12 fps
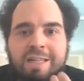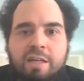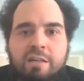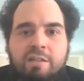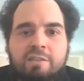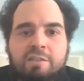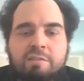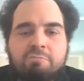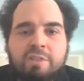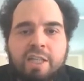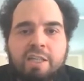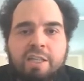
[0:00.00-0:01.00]
are
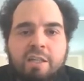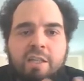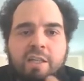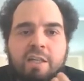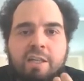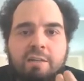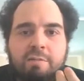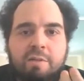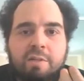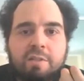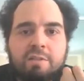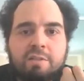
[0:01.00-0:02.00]
really
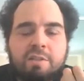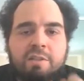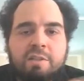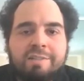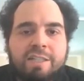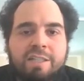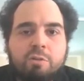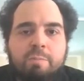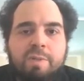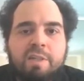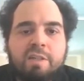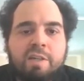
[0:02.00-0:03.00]
that
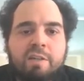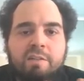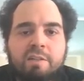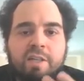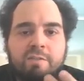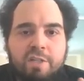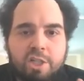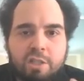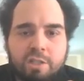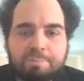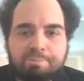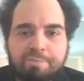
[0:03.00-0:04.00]
could be
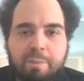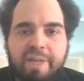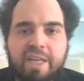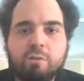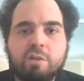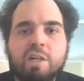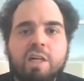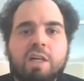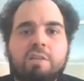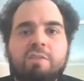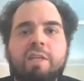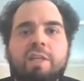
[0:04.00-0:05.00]
envisioned, depending on the
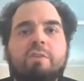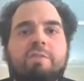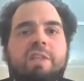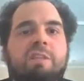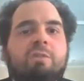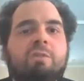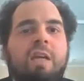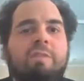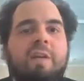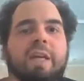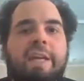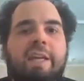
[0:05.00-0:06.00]
hardware and software that you have.
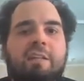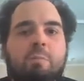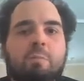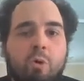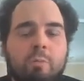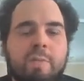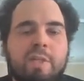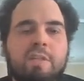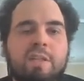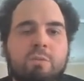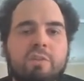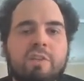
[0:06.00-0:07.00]
And at the moment, the
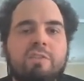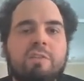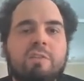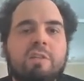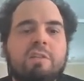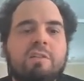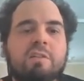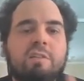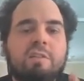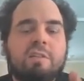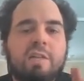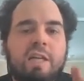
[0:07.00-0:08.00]
users
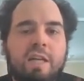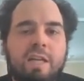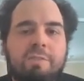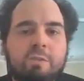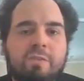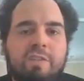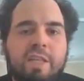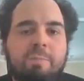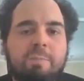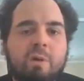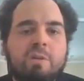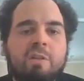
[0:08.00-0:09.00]
have to think
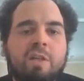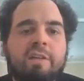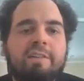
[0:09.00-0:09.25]
about